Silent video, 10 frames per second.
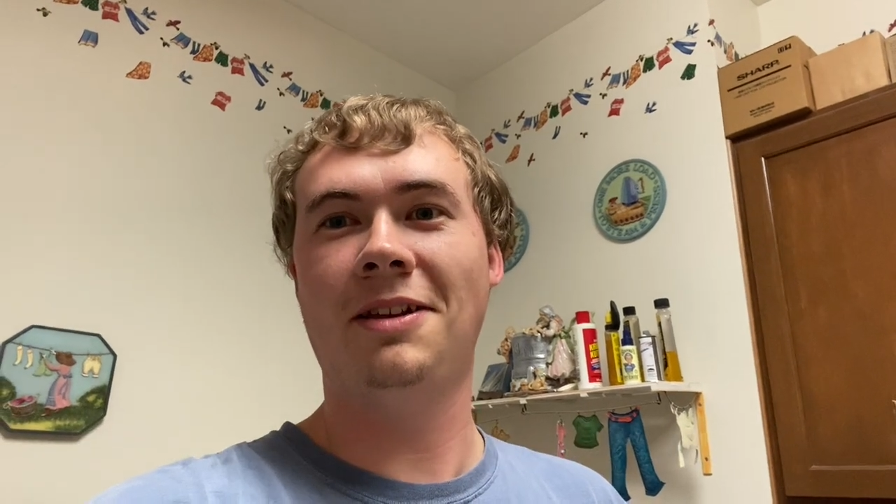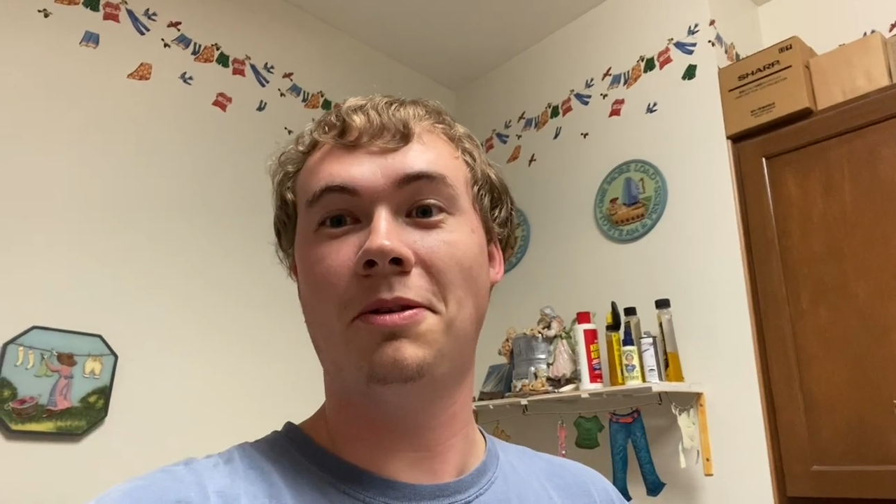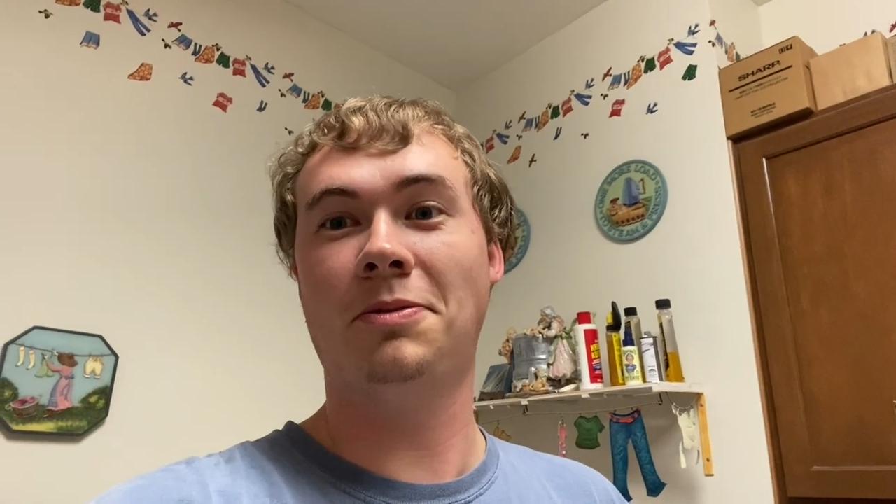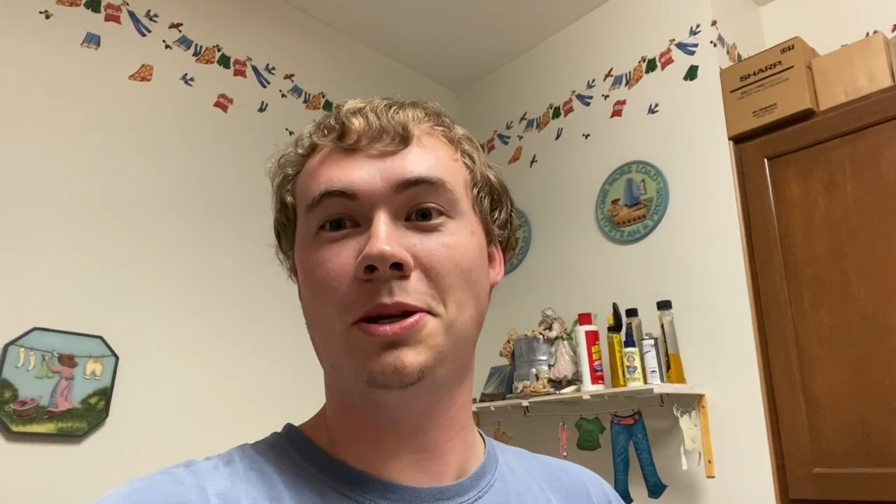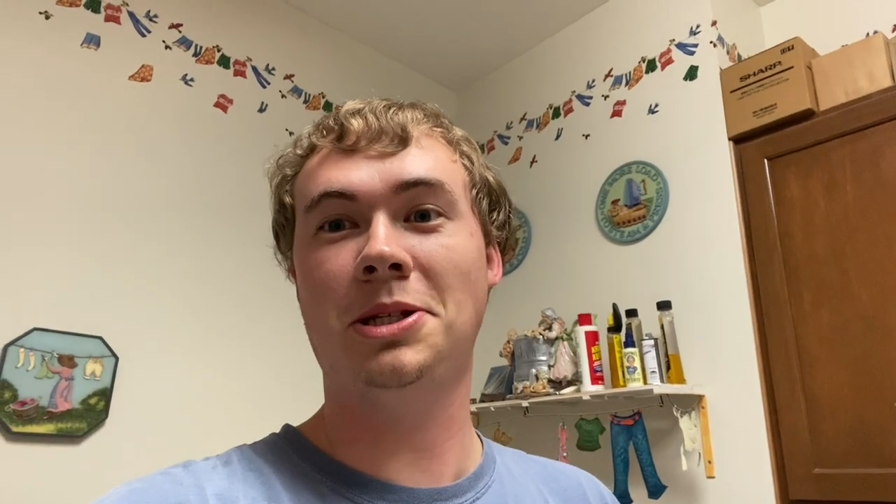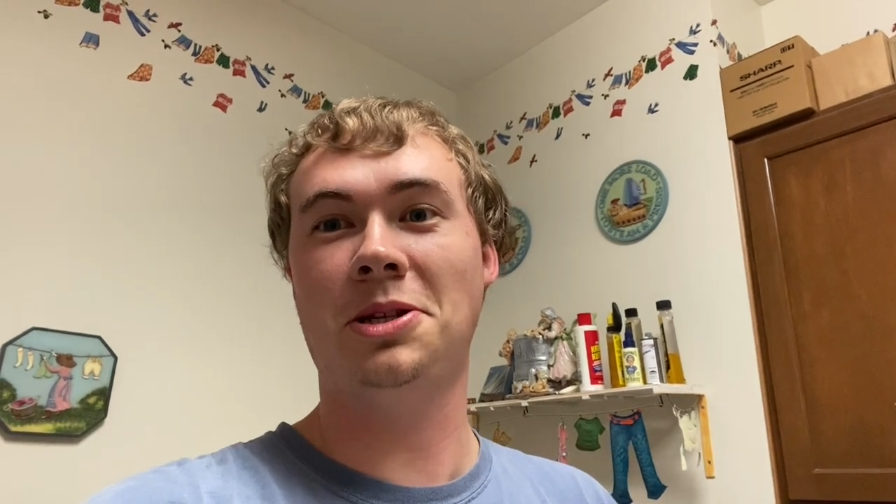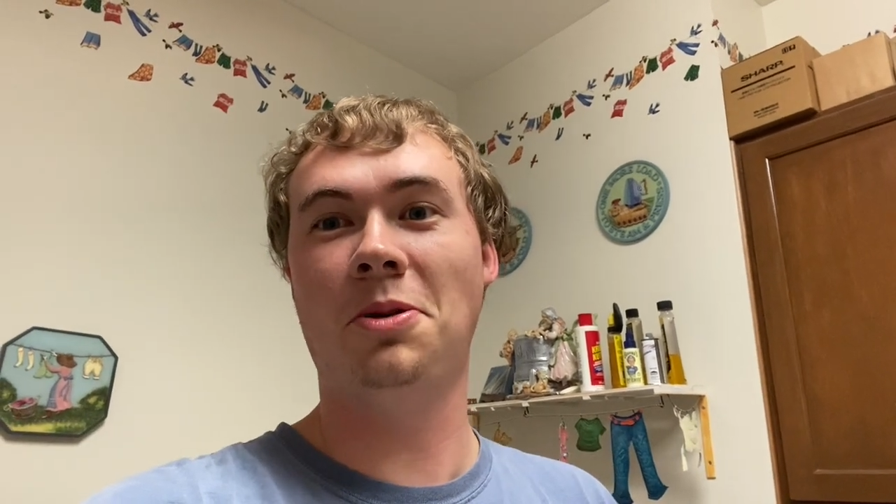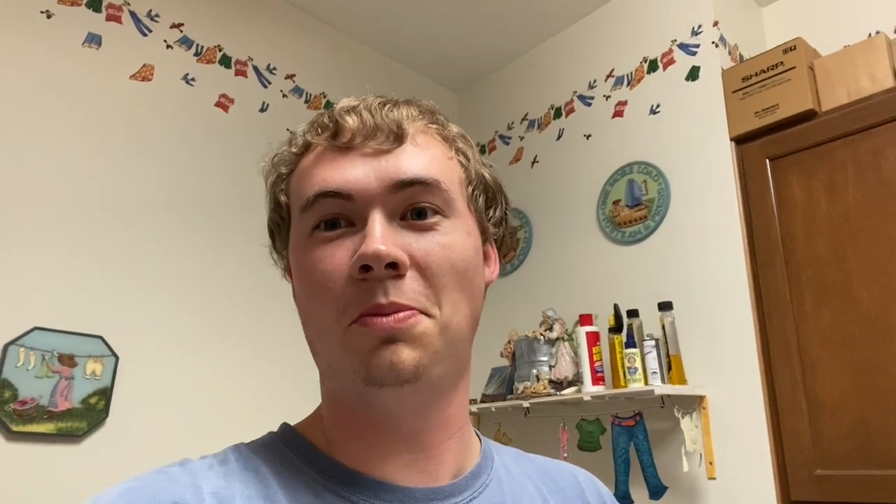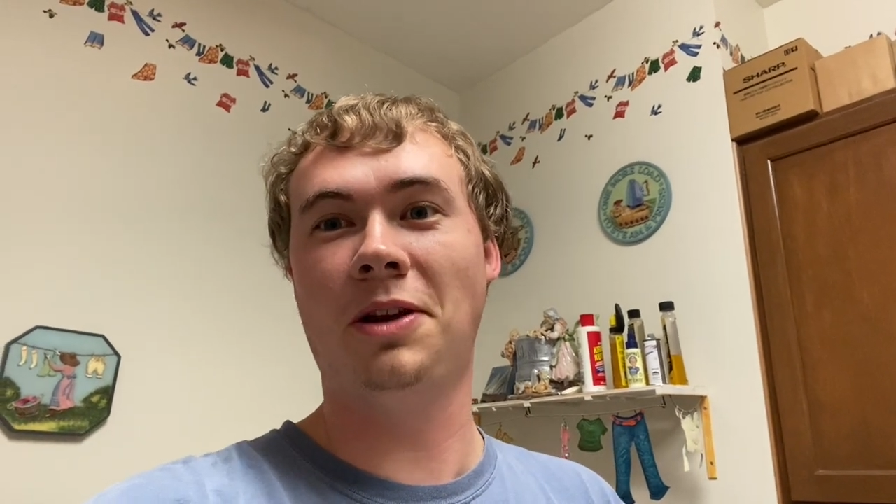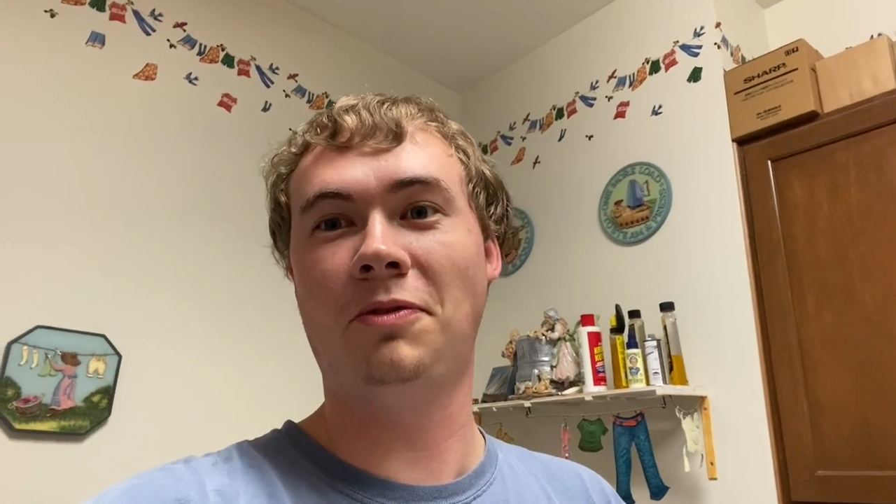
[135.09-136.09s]
Especially
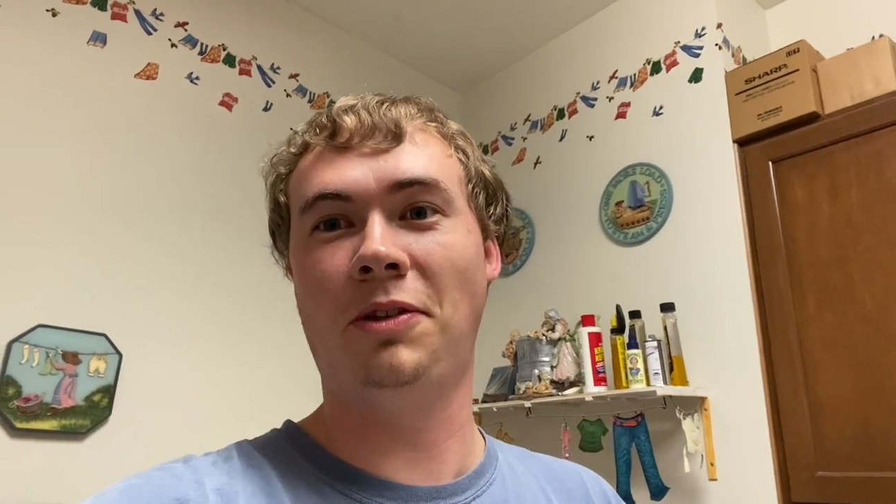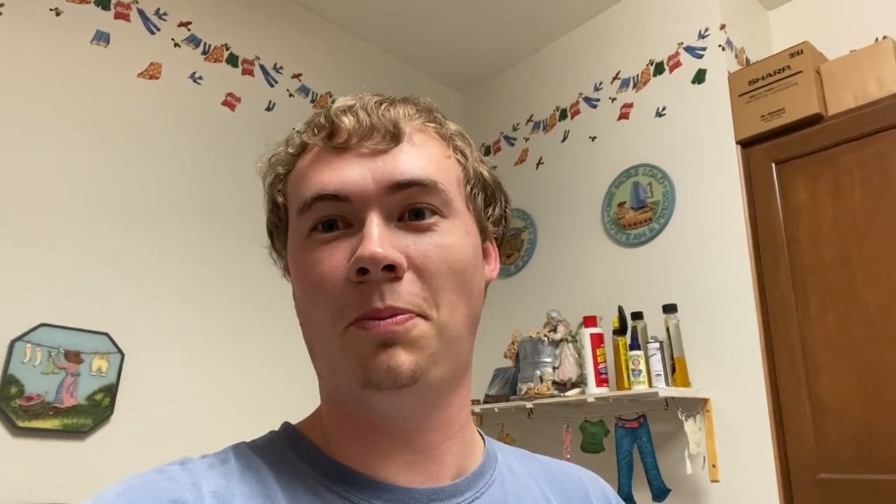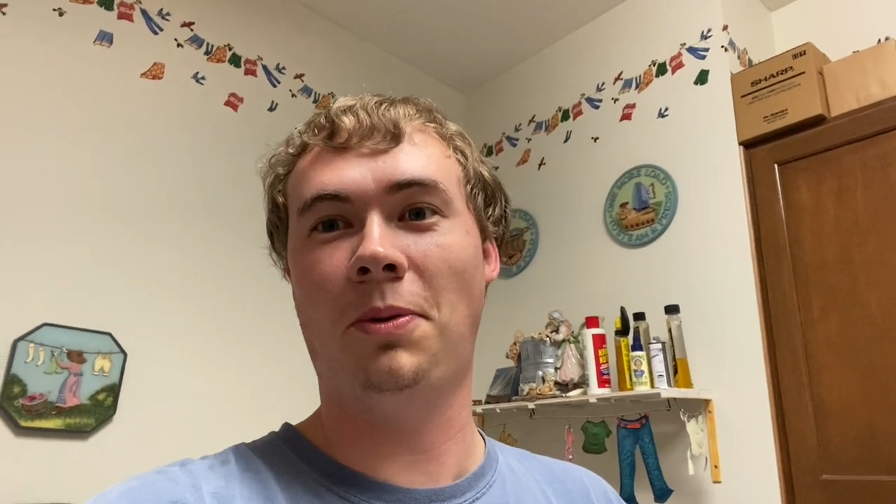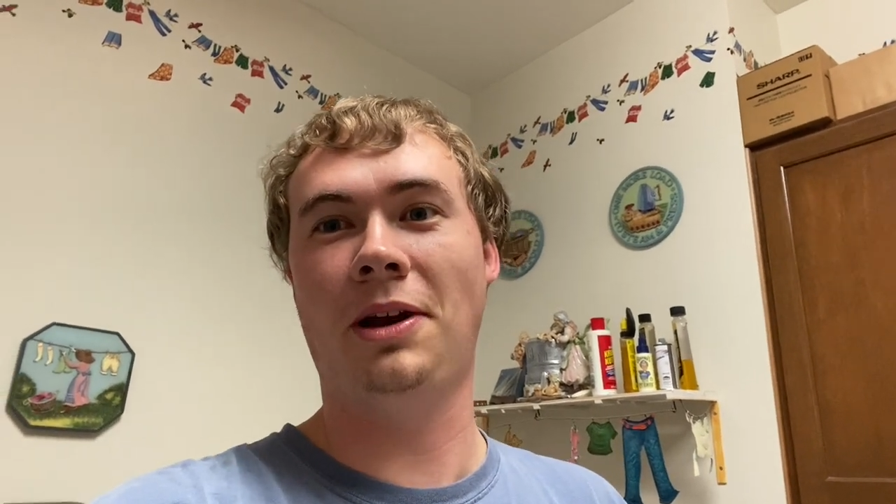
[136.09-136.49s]
you, big flipper.